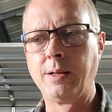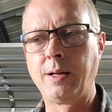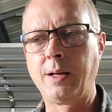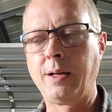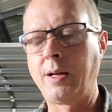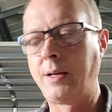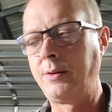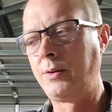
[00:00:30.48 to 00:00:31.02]

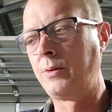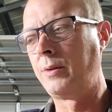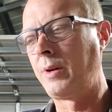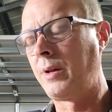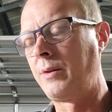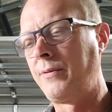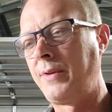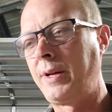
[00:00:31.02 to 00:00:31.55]
and do
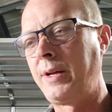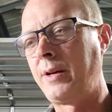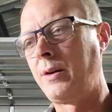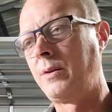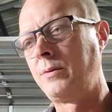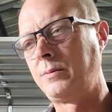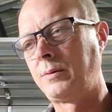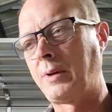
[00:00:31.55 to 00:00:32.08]
another
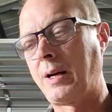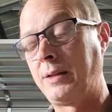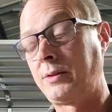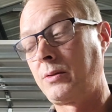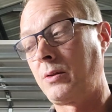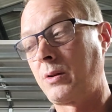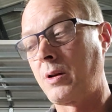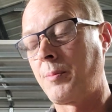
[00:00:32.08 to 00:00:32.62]
video. I
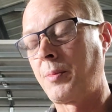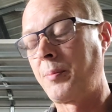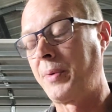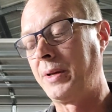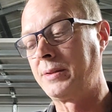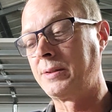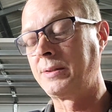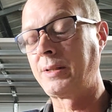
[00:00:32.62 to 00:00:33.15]
saw a couple
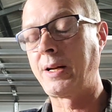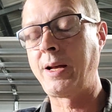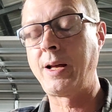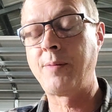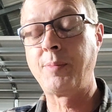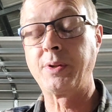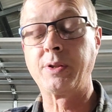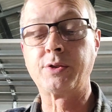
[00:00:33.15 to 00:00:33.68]
pieces that I
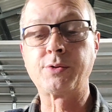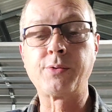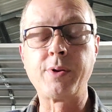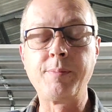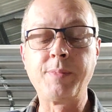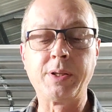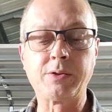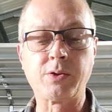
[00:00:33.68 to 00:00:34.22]
have, but the
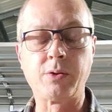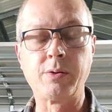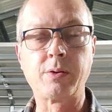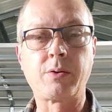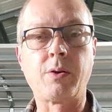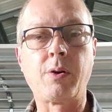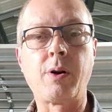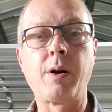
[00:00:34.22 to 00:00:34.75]
trim that's on the
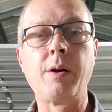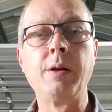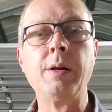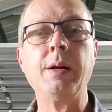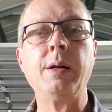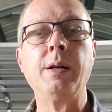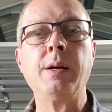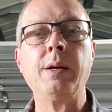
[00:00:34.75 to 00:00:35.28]
car
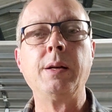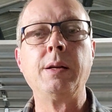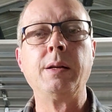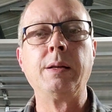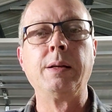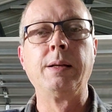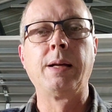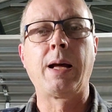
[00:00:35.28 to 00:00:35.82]

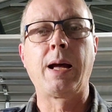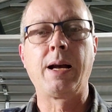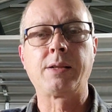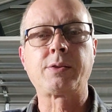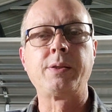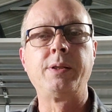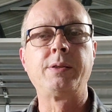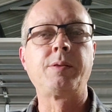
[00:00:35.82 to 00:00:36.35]

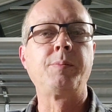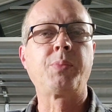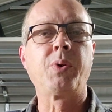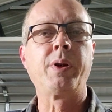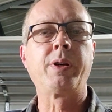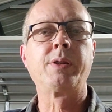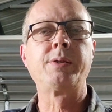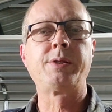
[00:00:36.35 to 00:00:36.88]
actually is in
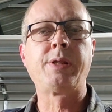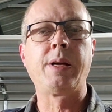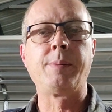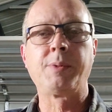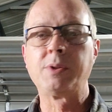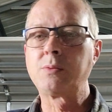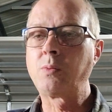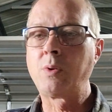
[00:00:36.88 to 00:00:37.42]
pretty good
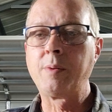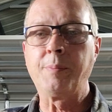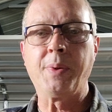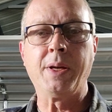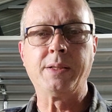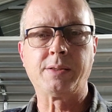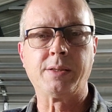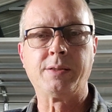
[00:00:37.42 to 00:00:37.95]
shape. There's one
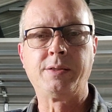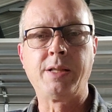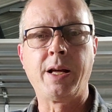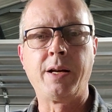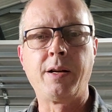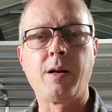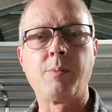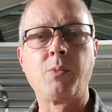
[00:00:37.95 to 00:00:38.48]
piece that's
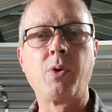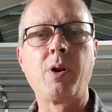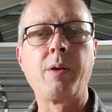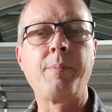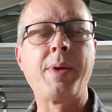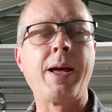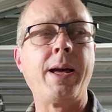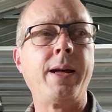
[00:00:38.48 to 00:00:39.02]
dented up
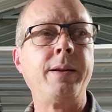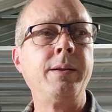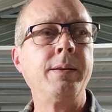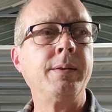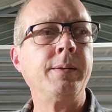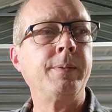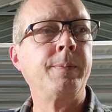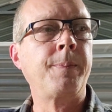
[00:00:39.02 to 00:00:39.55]
really bad,
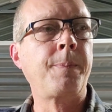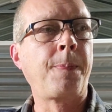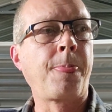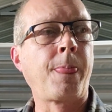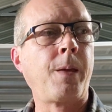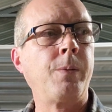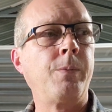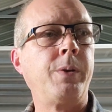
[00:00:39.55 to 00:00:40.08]

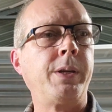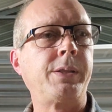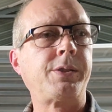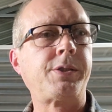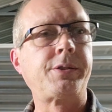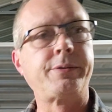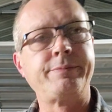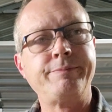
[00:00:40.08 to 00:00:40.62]

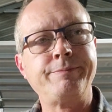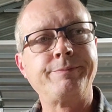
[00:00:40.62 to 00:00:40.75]
which